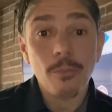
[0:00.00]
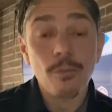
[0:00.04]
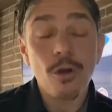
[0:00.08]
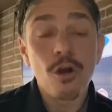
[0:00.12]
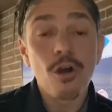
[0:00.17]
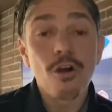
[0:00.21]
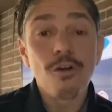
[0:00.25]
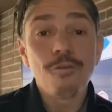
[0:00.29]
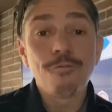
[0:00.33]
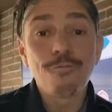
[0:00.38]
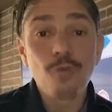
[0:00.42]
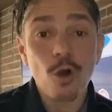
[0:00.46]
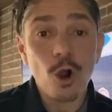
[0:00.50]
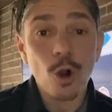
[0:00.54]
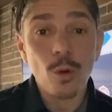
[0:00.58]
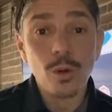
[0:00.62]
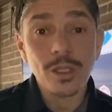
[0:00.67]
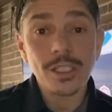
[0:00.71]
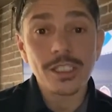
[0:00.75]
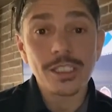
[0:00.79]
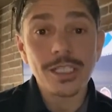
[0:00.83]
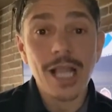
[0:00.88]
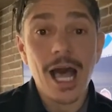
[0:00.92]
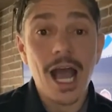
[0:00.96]
uh,
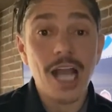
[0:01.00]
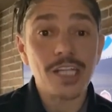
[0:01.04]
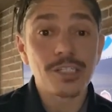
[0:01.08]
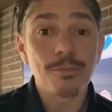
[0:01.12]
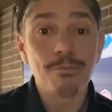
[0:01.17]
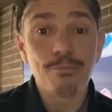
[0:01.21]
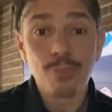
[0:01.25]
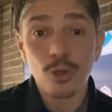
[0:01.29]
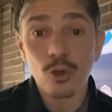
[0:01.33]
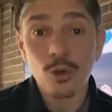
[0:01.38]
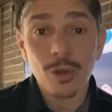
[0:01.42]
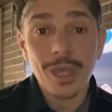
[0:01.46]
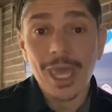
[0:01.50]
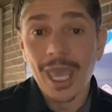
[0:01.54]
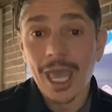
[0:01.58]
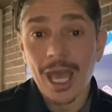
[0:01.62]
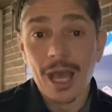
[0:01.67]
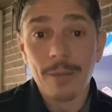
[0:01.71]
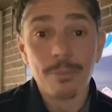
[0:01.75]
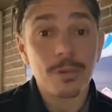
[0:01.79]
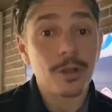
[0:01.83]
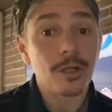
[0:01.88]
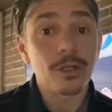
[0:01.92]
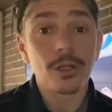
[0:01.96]
forward slash
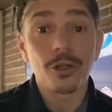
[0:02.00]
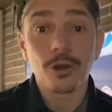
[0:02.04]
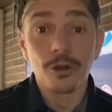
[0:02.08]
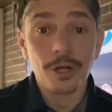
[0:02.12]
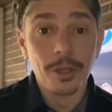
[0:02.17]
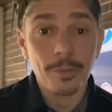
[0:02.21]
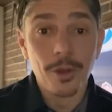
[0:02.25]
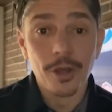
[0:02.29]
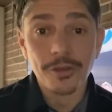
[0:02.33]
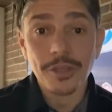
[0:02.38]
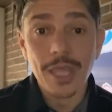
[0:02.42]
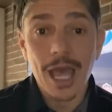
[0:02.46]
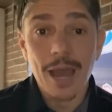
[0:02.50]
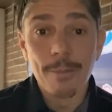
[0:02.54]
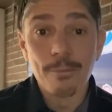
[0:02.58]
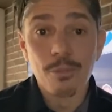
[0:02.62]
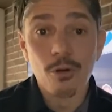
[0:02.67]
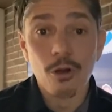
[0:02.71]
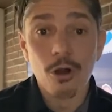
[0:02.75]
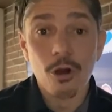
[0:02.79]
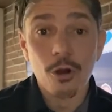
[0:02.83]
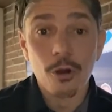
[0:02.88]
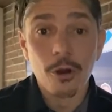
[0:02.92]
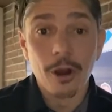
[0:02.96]
bootcamp. Learn about that
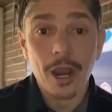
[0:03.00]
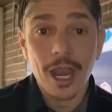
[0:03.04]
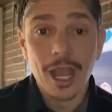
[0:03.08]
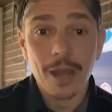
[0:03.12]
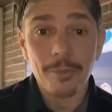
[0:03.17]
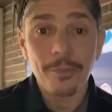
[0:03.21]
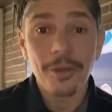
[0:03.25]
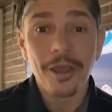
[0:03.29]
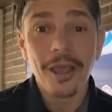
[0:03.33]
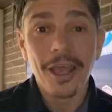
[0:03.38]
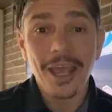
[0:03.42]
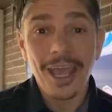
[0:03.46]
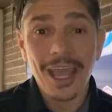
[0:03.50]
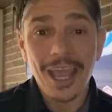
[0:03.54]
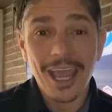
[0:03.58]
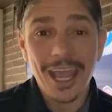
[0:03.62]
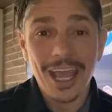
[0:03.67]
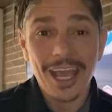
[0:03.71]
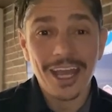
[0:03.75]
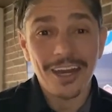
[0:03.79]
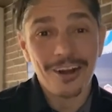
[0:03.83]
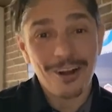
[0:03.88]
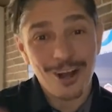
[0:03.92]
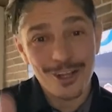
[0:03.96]
program,
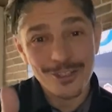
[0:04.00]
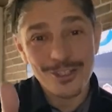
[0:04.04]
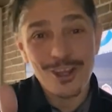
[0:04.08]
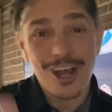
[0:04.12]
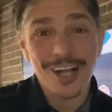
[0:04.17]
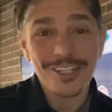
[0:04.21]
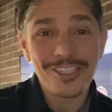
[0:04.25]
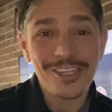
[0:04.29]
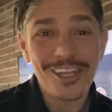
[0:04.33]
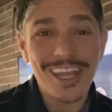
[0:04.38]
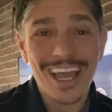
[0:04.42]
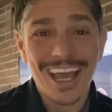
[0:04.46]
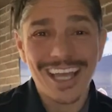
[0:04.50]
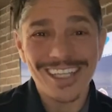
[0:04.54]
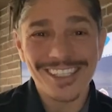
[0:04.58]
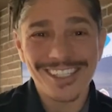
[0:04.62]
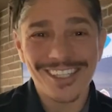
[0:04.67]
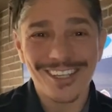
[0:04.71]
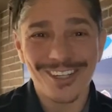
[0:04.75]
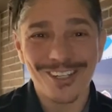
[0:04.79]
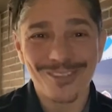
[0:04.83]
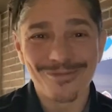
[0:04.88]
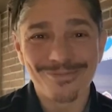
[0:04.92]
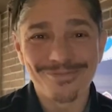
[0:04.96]
and I'll talk to you guys
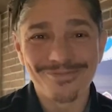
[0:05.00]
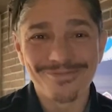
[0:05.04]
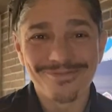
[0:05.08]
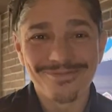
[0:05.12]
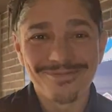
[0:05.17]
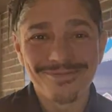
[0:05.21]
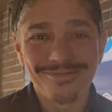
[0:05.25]
soon.